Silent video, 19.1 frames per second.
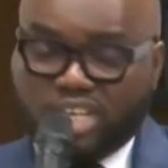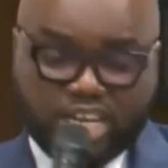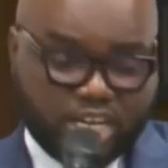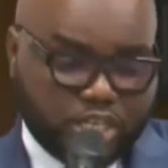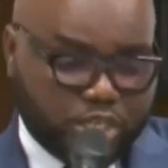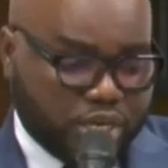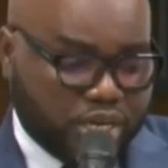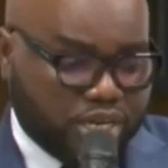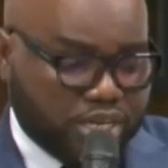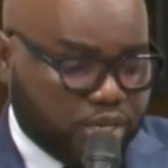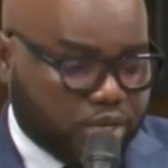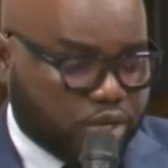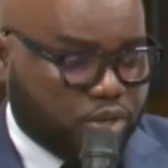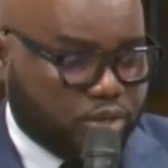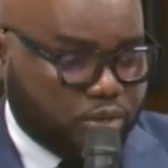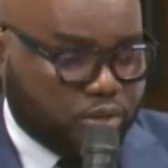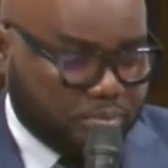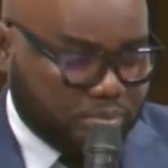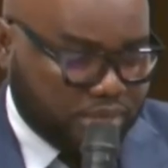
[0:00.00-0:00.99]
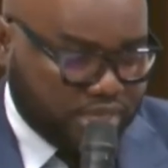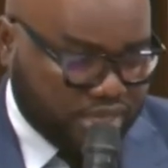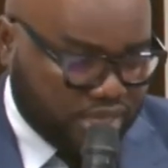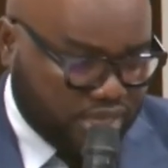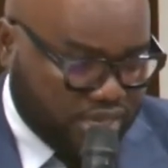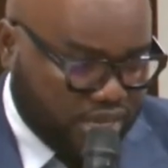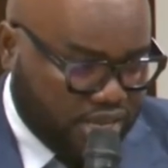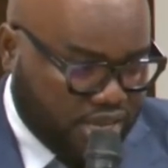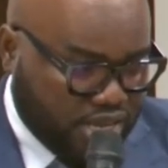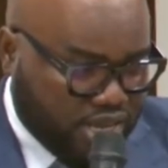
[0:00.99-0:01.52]
a Nigerian
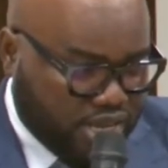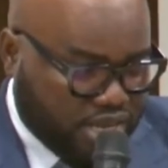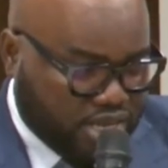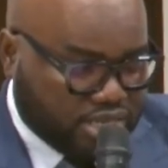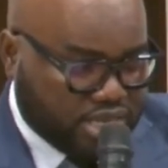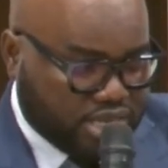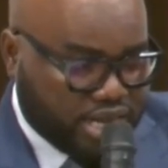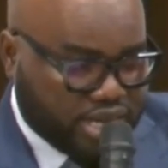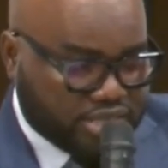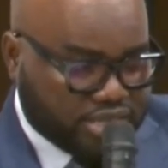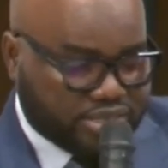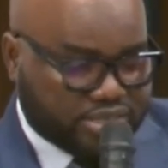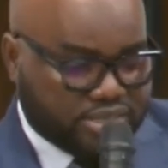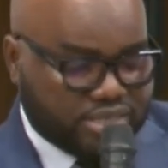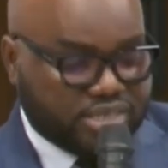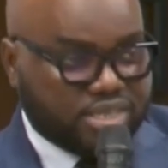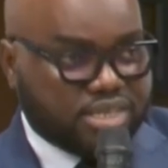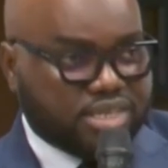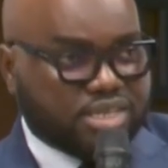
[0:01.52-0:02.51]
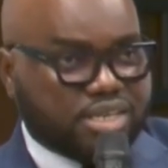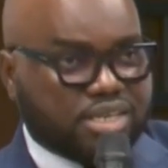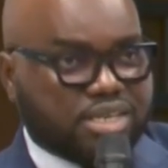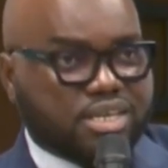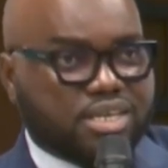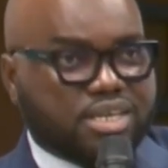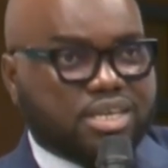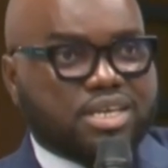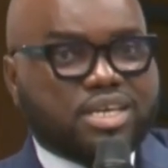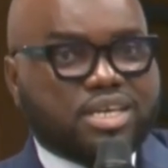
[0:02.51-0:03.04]
economy that
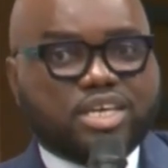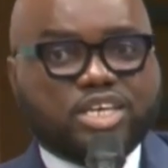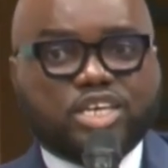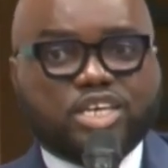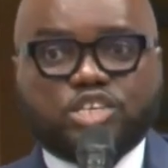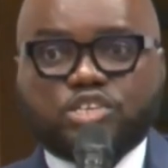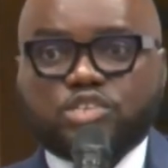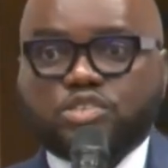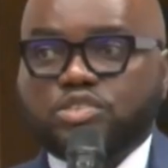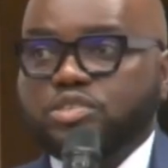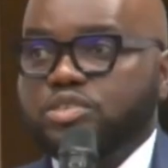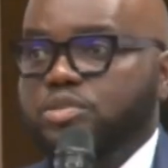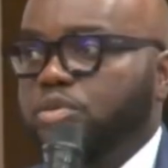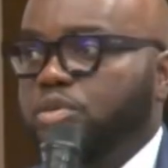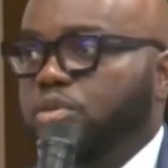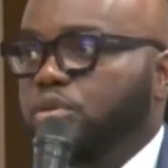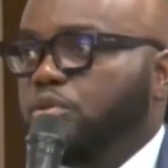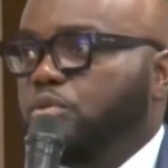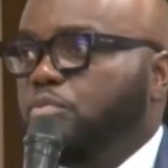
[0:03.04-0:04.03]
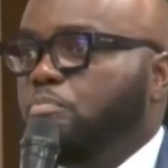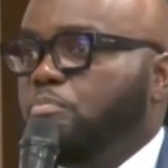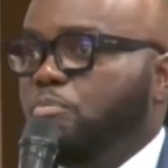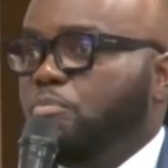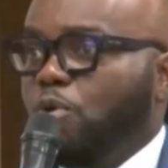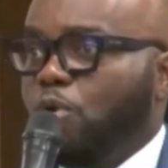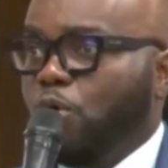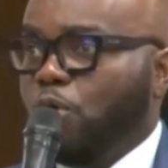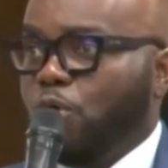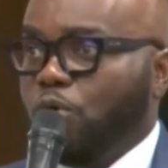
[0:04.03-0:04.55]
is
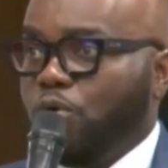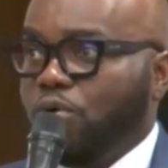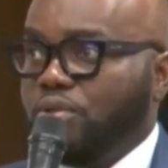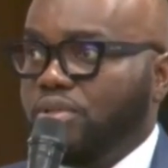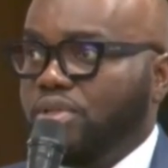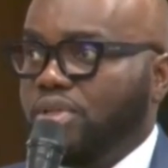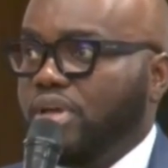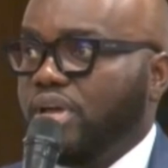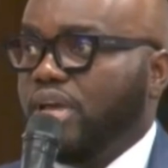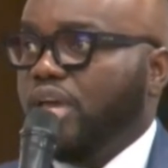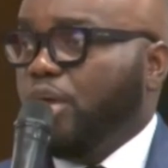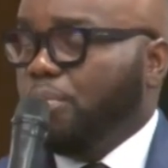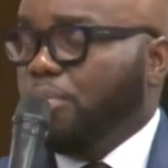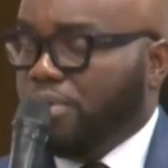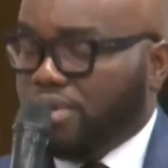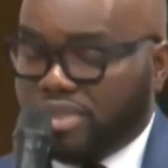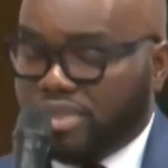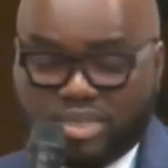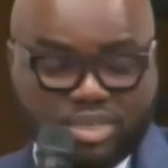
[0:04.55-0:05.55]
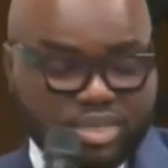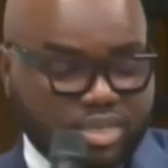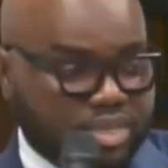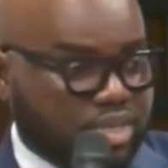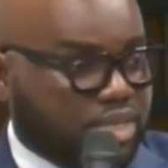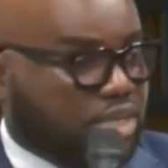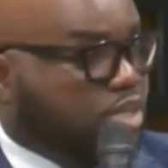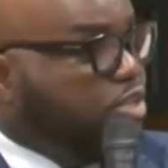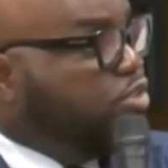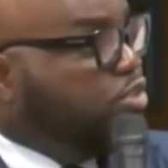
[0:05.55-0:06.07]
more able
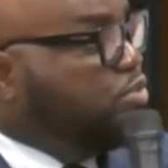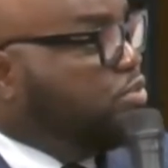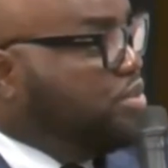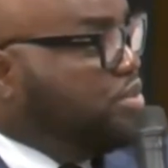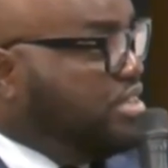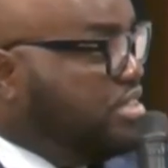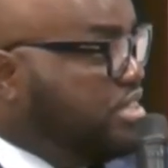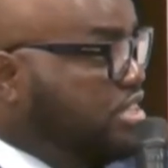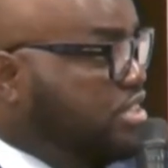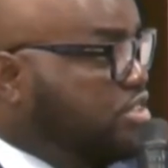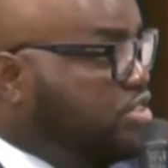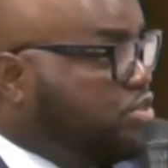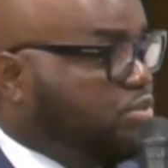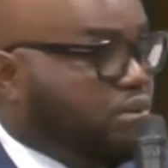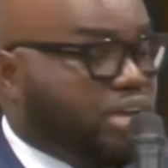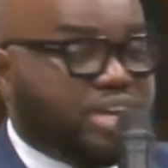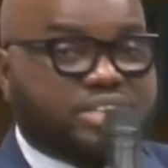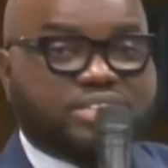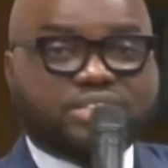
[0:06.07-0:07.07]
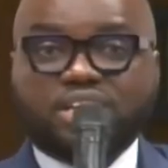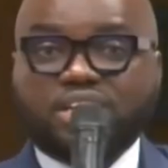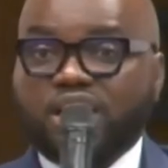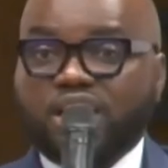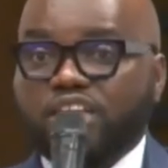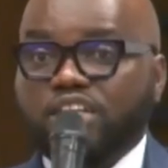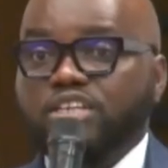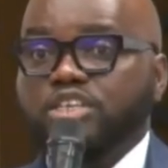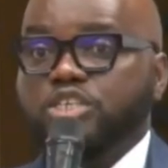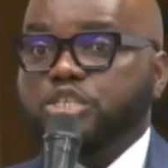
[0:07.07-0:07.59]
to resist to
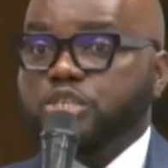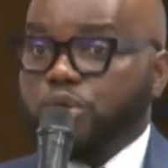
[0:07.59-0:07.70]
external